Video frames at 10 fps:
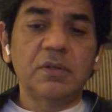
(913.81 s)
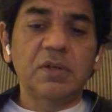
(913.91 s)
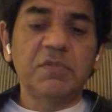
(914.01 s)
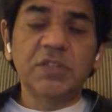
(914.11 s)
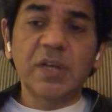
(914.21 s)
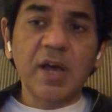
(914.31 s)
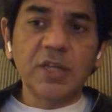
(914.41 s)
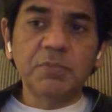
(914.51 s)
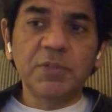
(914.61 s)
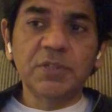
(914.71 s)
If it's a
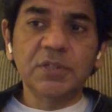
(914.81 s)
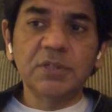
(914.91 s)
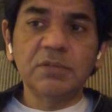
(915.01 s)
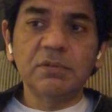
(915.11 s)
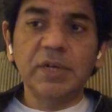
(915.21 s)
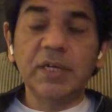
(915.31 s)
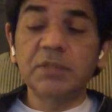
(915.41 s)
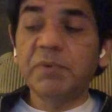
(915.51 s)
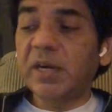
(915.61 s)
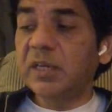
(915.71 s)
large business, it is
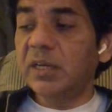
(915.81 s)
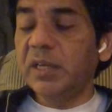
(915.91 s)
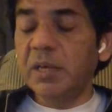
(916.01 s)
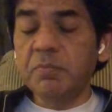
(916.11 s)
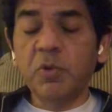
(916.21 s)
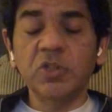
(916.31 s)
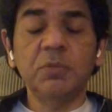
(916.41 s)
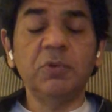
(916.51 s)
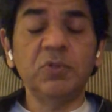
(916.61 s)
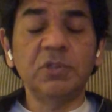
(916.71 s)
practically
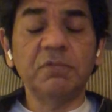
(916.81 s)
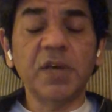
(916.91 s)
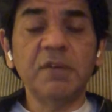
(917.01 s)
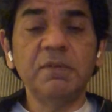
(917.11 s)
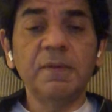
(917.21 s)
impossible to survive,